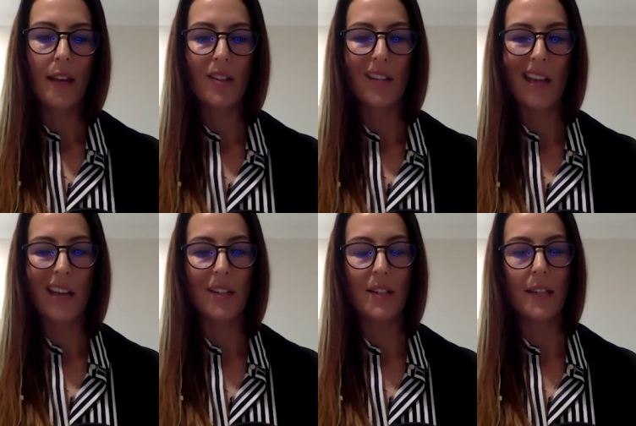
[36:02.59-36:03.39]

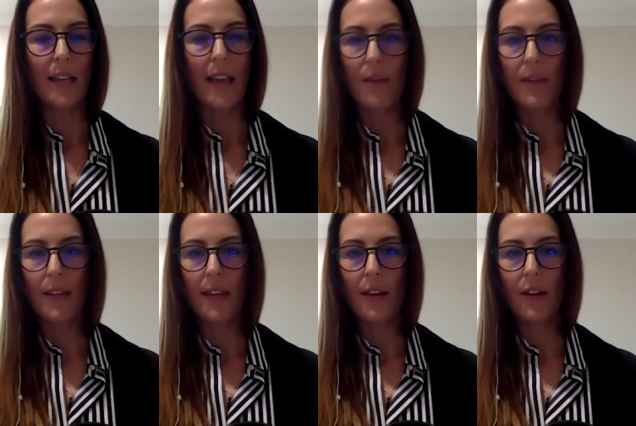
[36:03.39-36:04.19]
education's the key with a
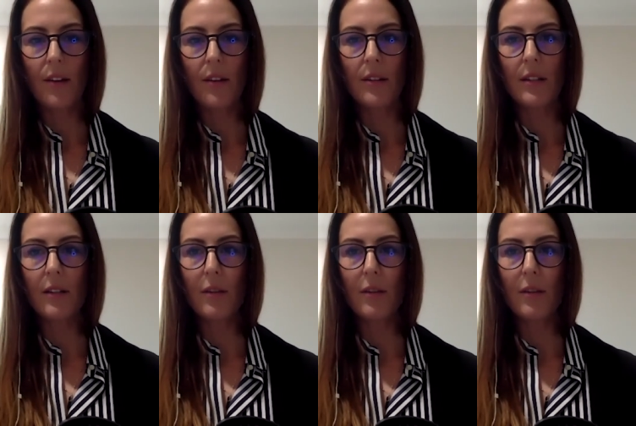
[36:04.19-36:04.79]
keto because a lot